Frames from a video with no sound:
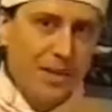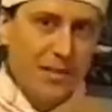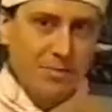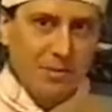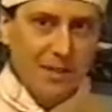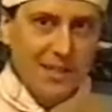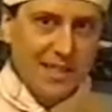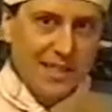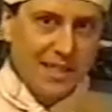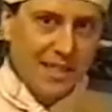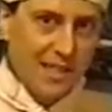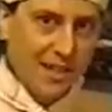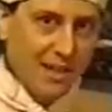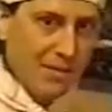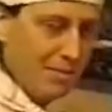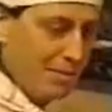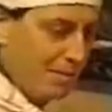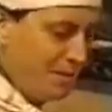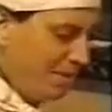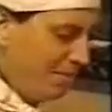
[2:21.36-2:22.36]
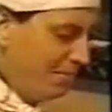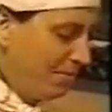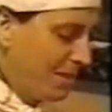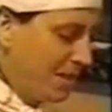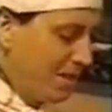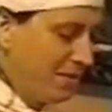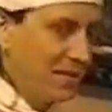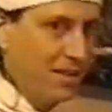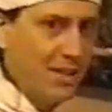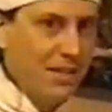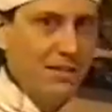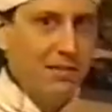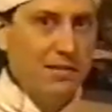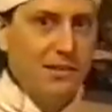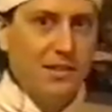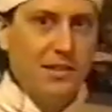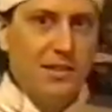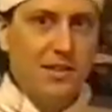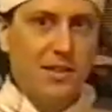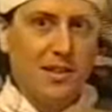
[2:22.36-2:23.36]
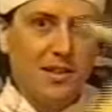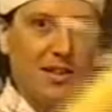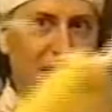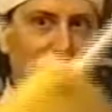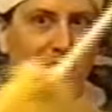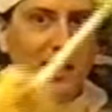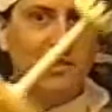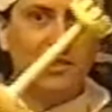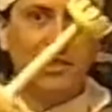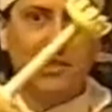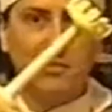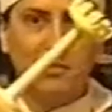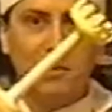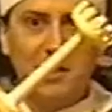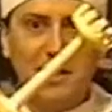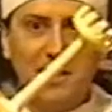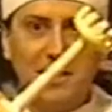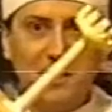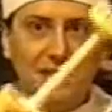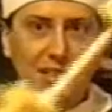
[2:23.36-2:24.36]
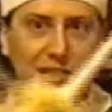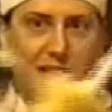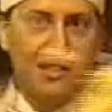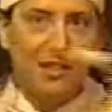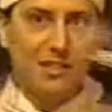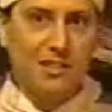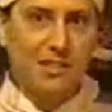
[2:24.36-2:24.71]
bit, whisk it up. I'm going to use an electric whisk,